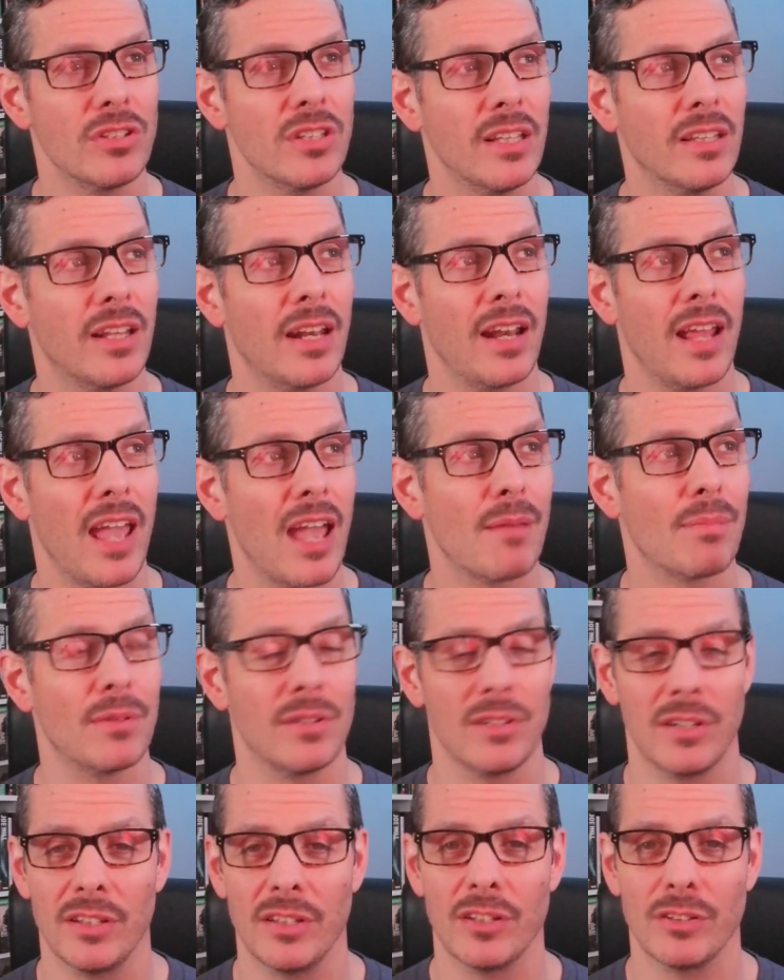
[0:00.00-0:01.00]
thing that
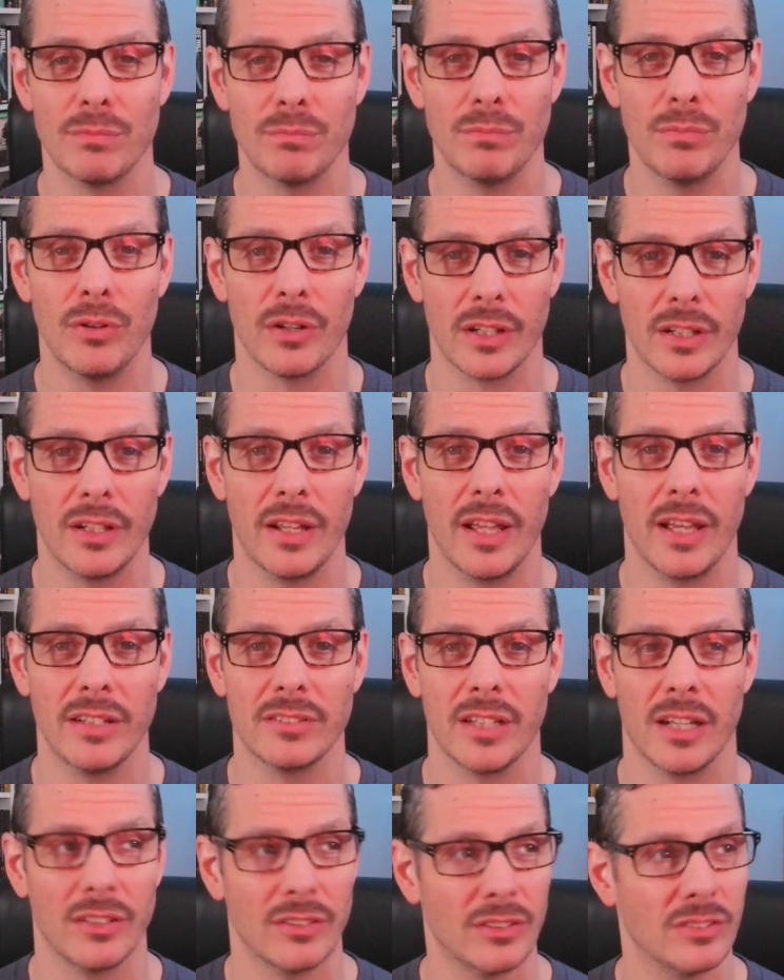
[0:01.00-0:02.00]
happened in this book in
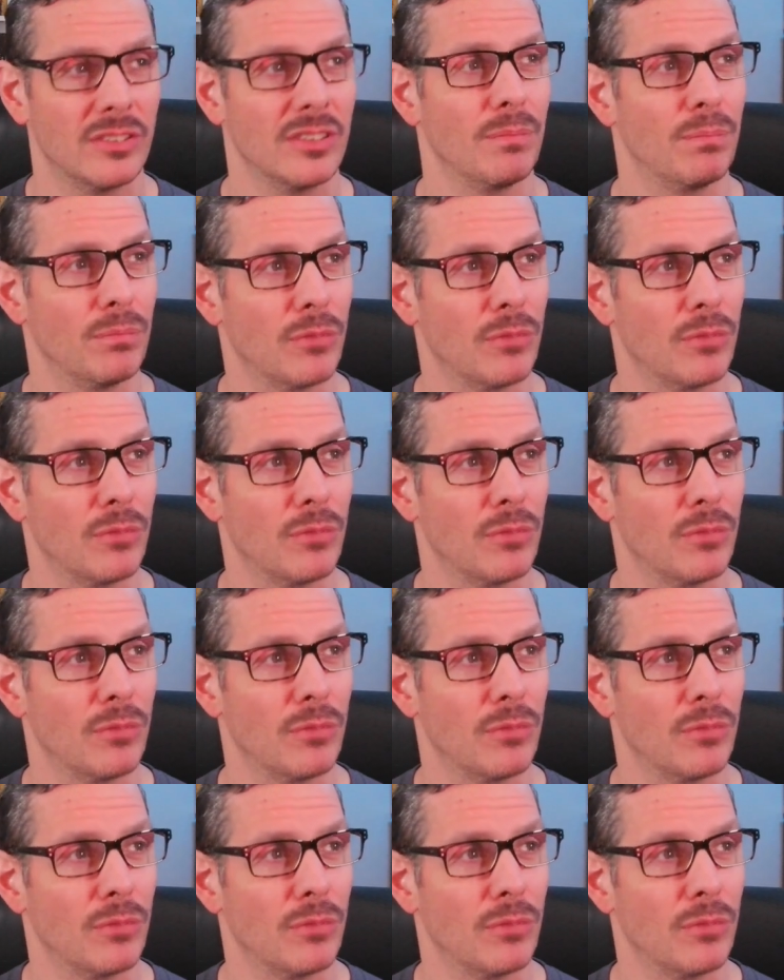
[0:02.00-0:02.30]
Exile is he